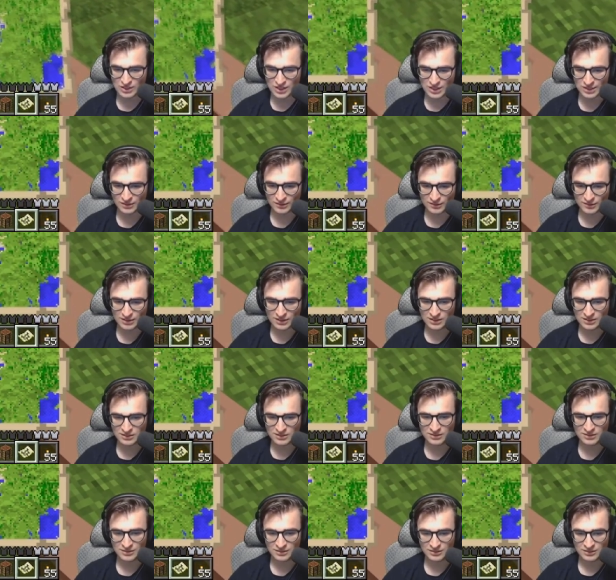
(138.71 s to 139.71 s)
Italy.
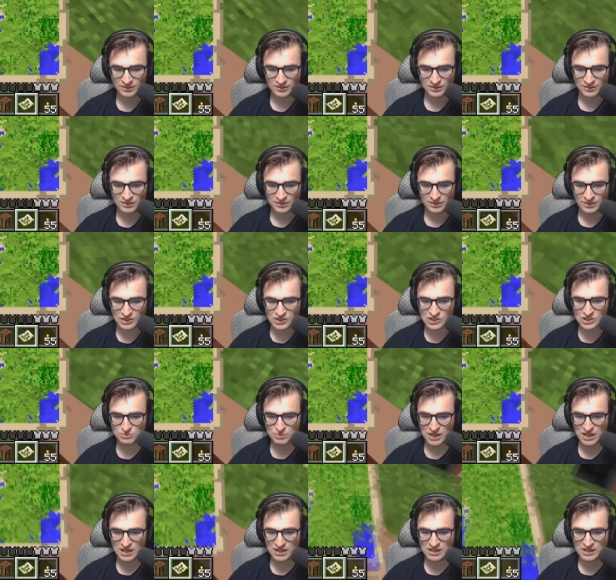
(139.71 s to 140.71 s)

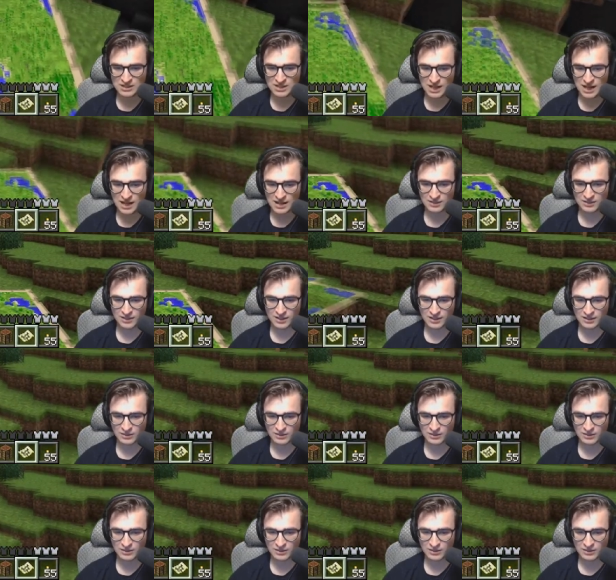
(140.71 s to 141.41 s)
Spain had like